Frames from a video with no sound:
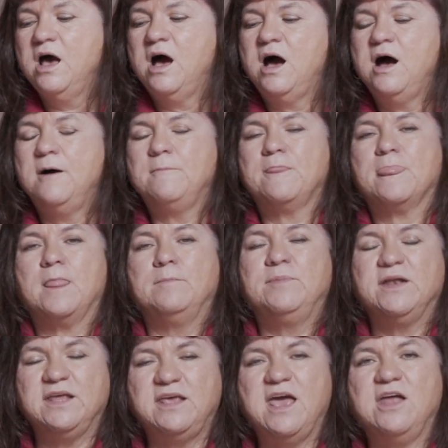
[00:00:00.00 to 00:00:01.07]

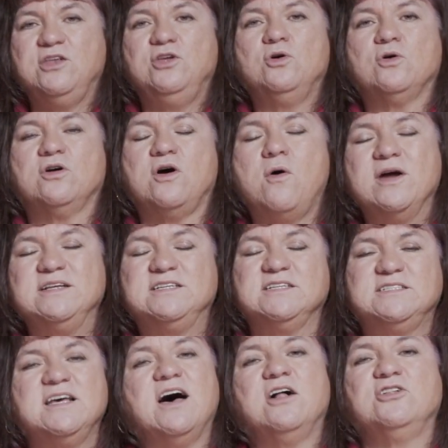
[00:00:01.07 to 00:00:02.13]
But again, you're going to
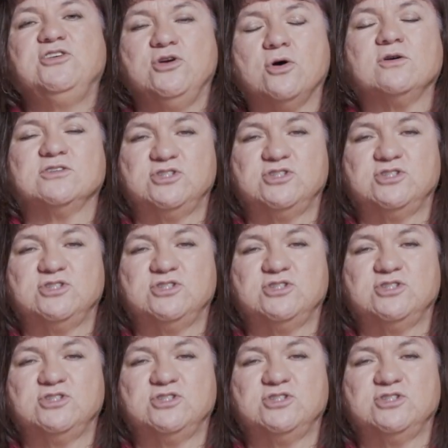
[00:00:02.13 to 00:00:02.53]
tell your